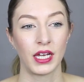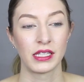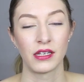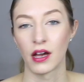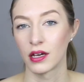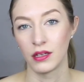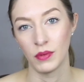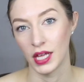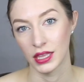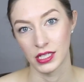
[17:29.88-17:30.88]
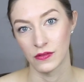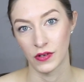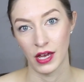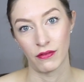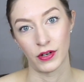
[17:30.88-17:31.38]
it's not going to be like this
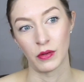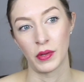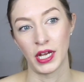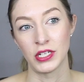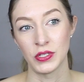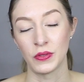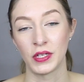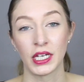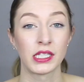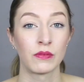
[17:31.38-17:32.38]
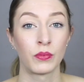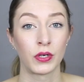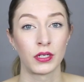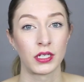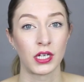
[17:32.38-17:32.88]
forever, but I do think it's
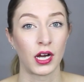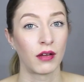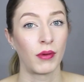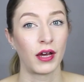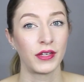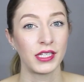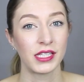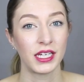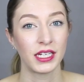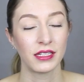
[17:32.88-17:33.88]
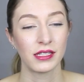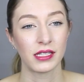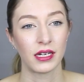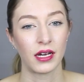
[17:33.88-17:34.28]
important to talk about these things.